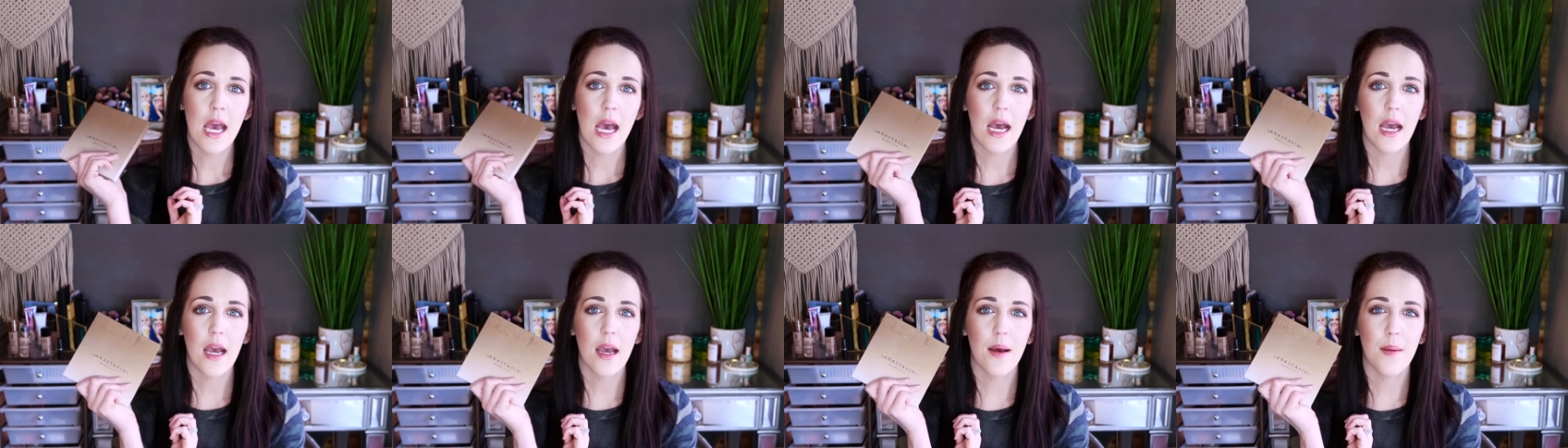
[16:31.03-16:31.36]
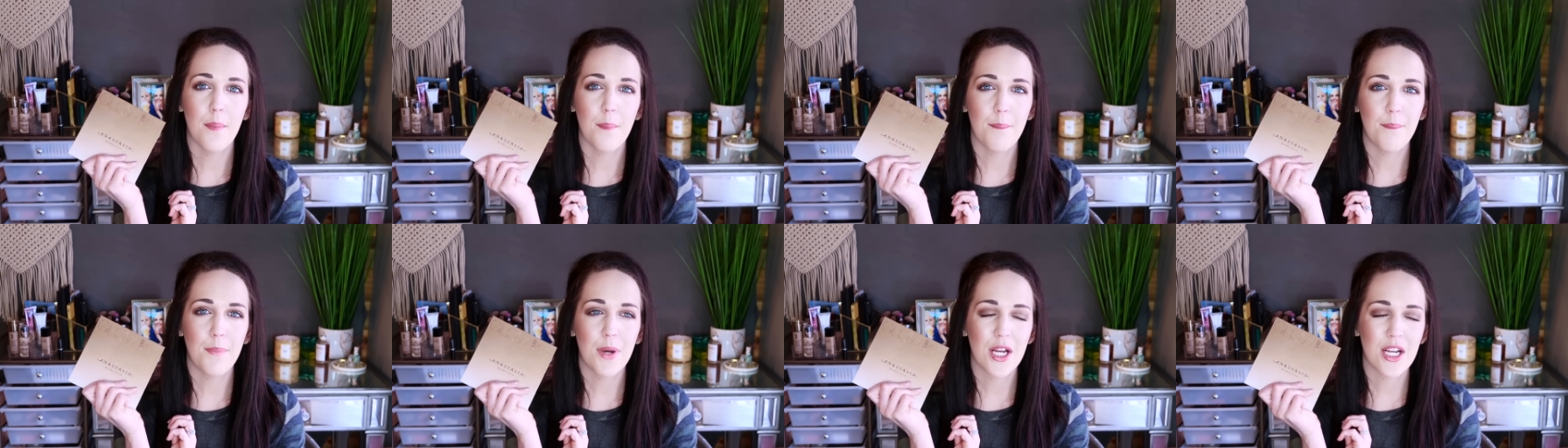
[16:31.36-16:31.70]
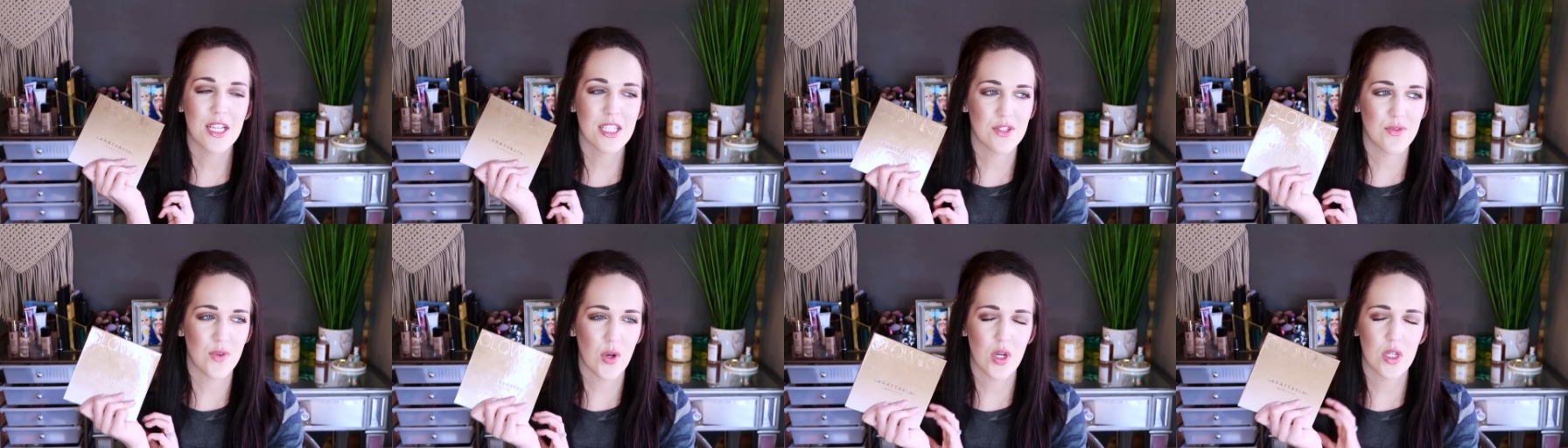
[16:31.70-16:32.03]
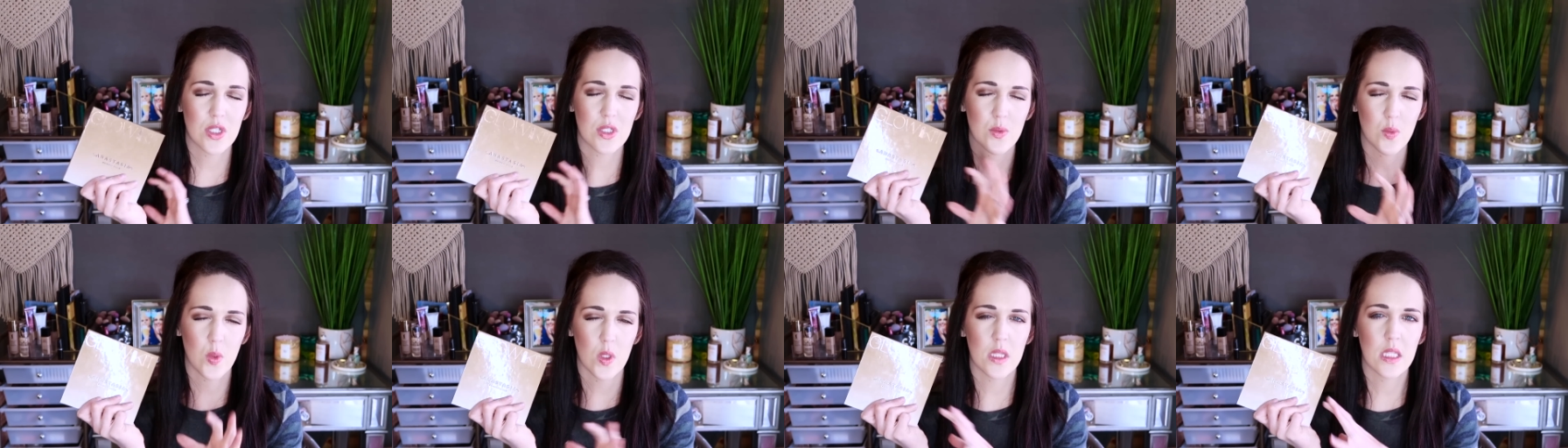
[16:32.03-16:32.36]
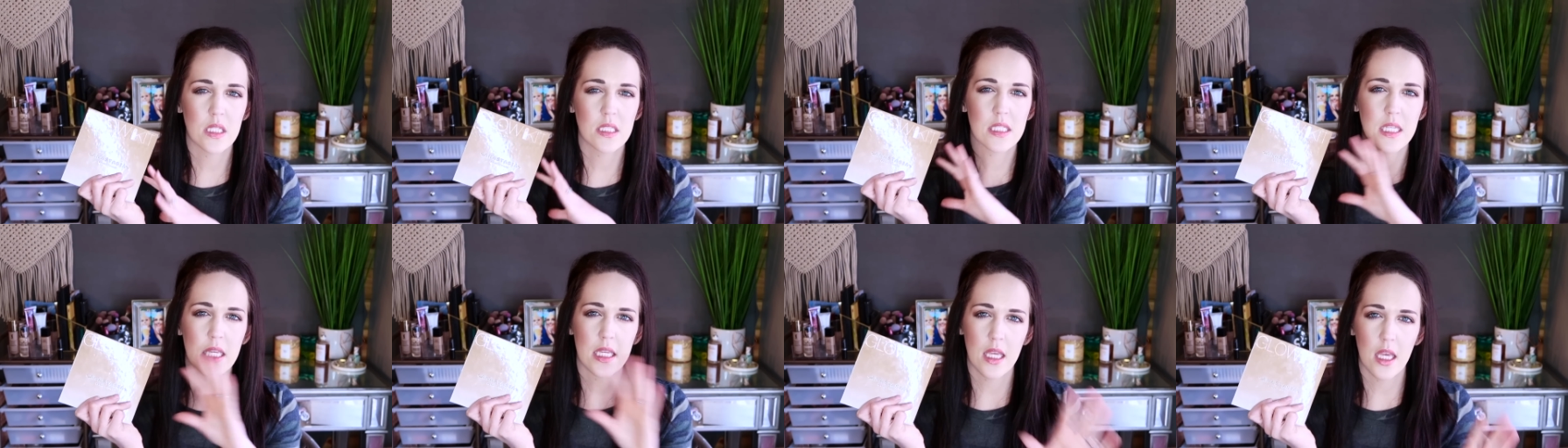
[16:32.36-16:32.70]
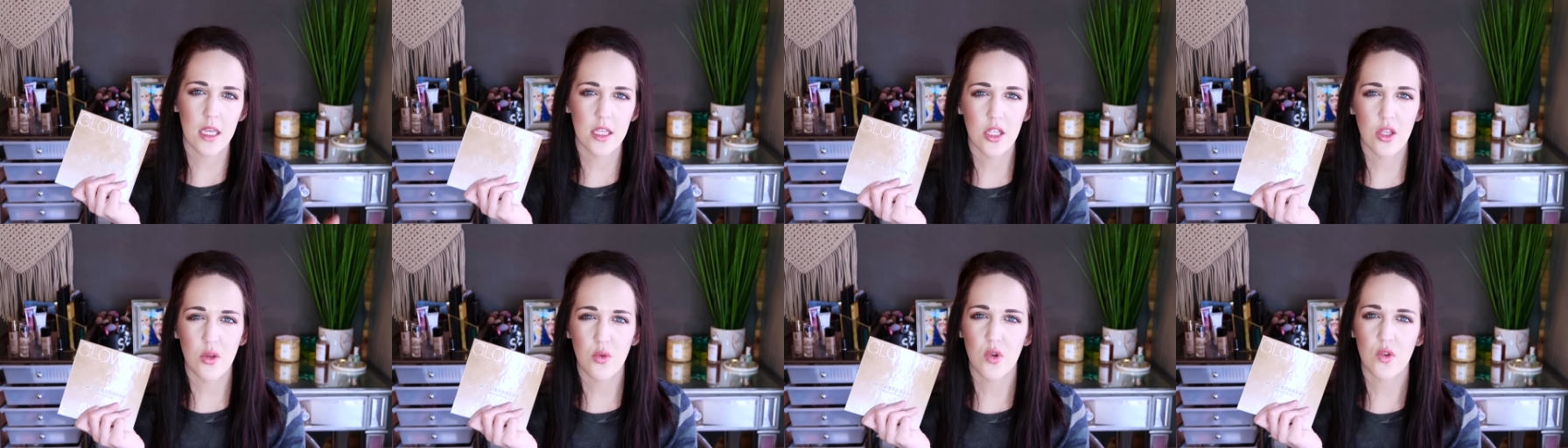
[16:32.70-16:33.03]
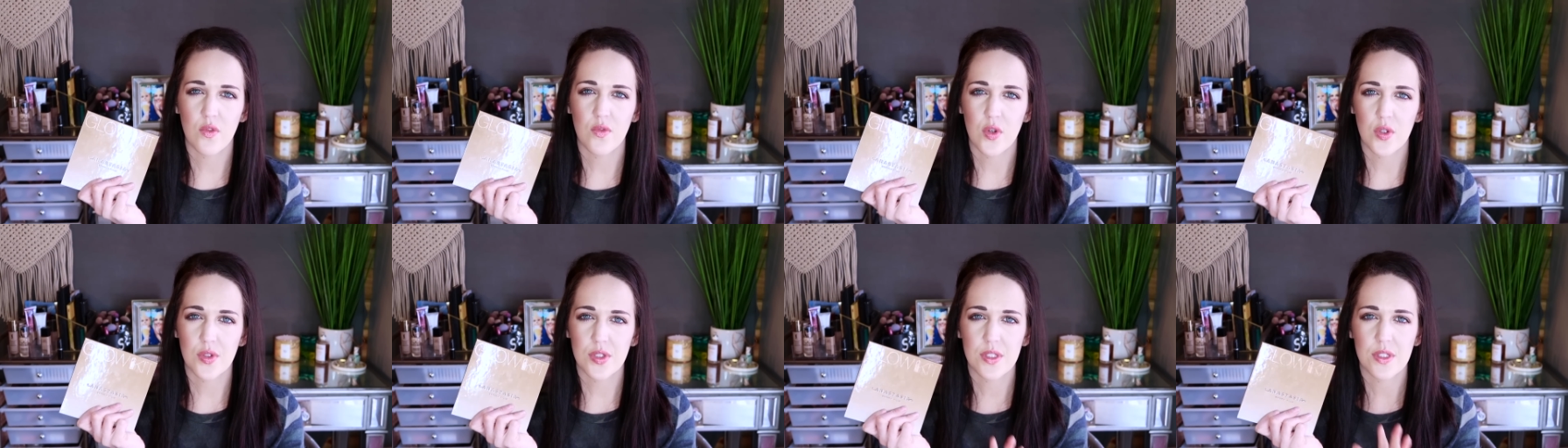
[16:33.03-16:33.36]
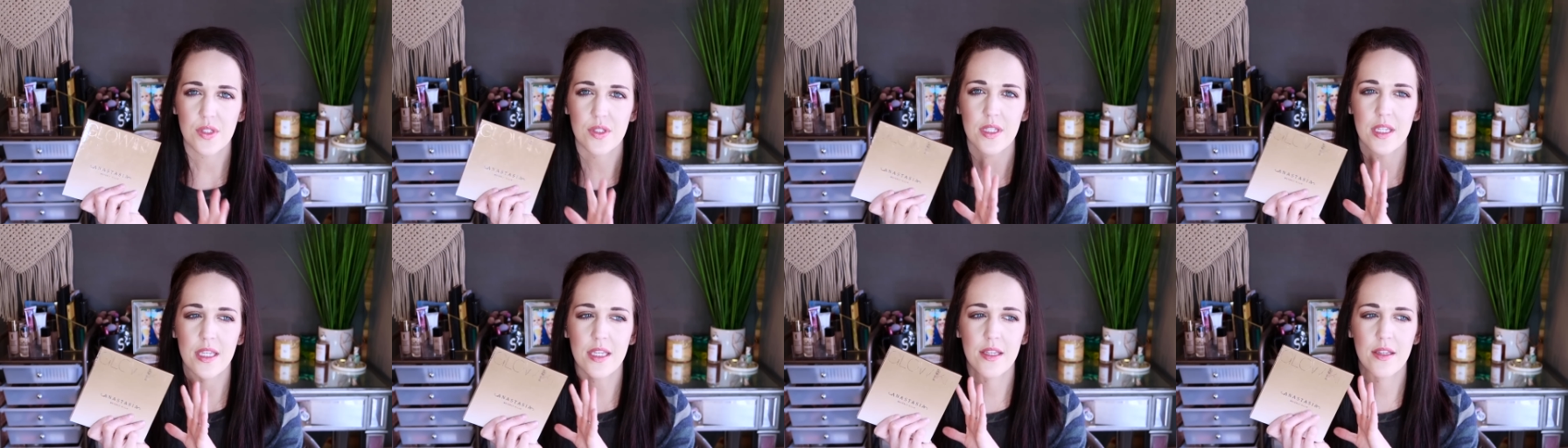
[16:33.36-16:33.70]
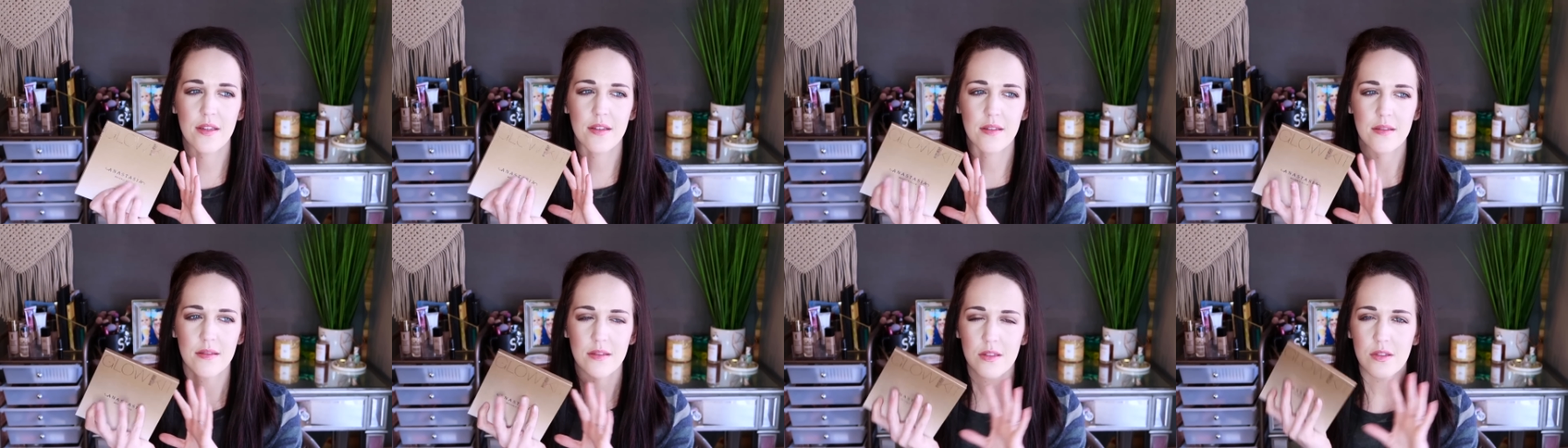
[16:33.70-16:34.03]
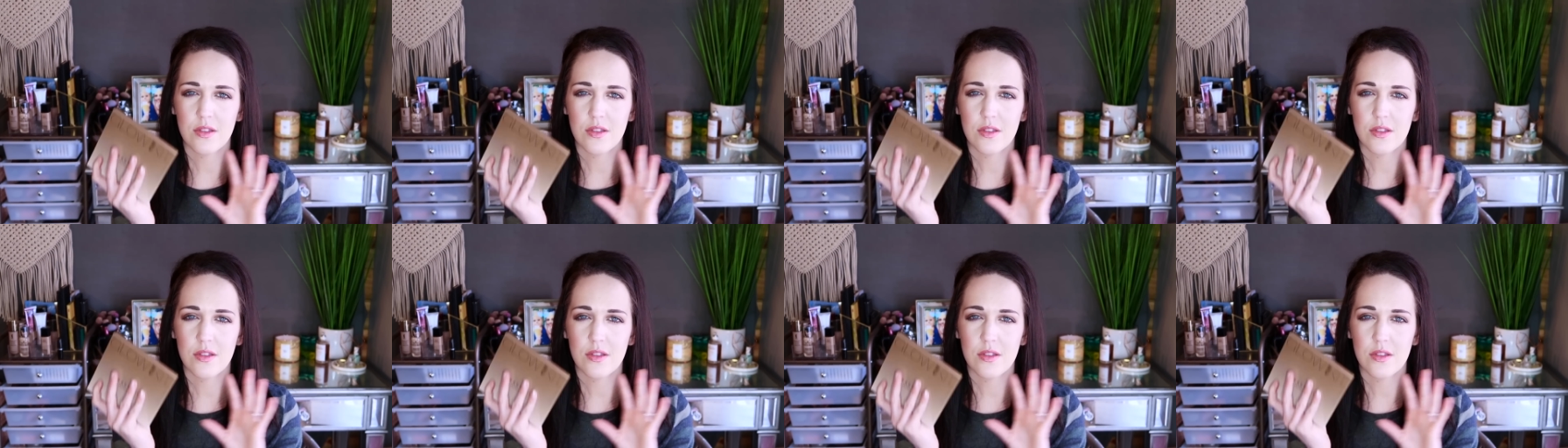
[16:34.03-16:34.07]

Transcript: um, but as far as one that's like universally